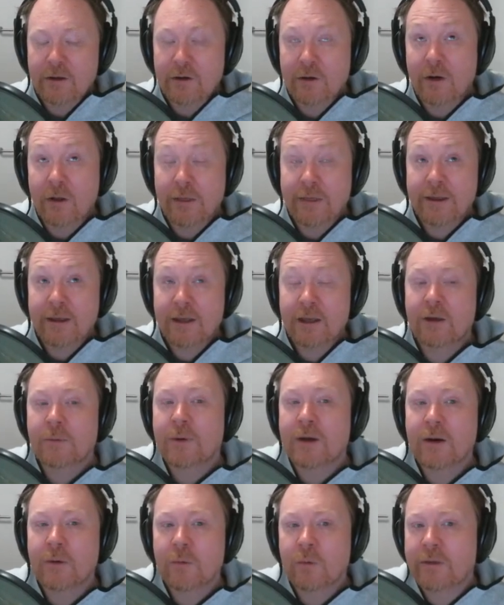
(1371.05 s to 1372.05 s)
You're not thinking
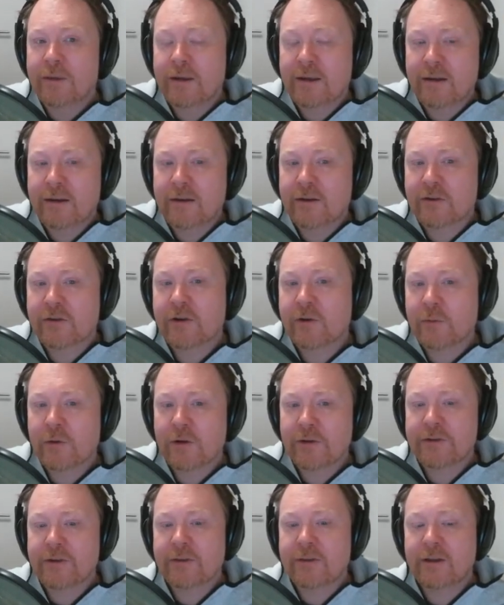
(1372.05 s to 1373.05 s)
about what the industry
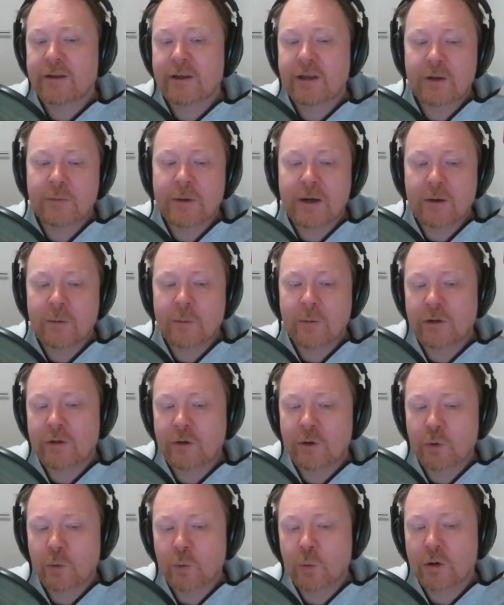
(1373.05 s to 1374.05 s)
wants. You're thinking about what
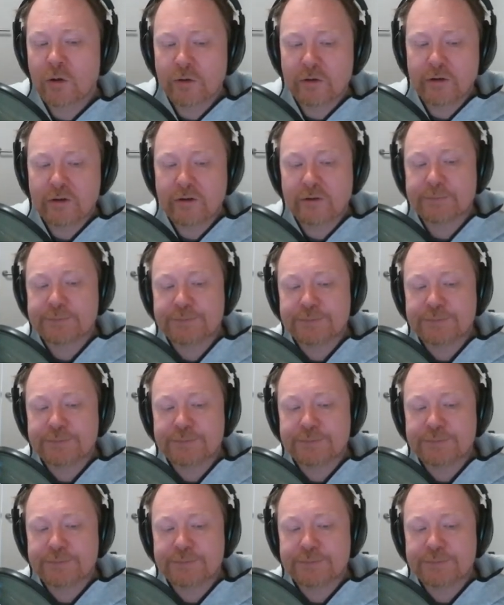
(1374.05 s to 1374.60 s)
you want.